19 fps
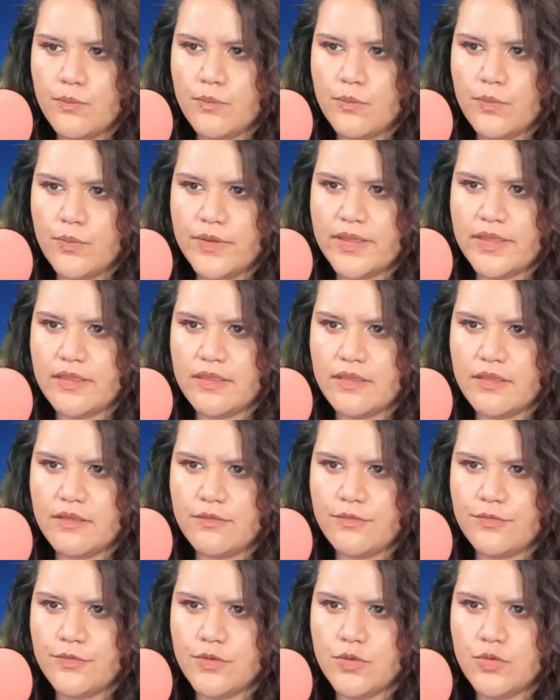but
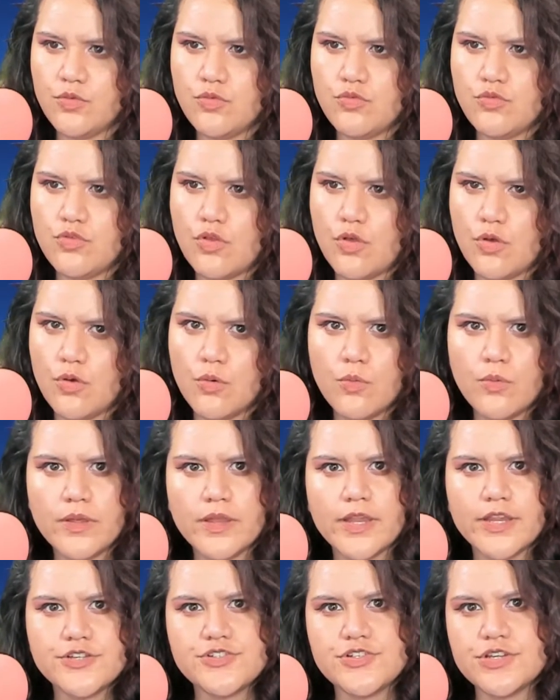if you know what
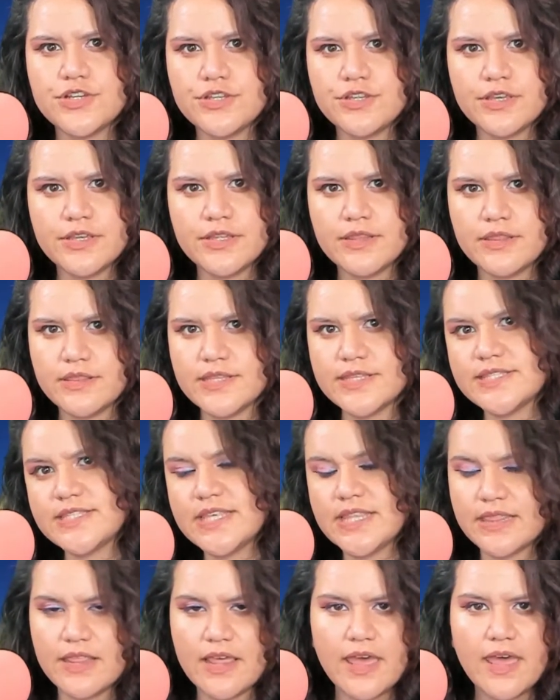I should have done, this
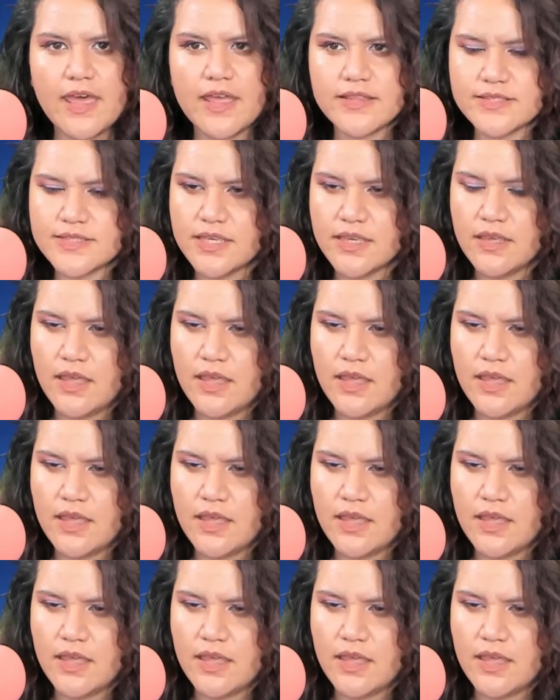and that,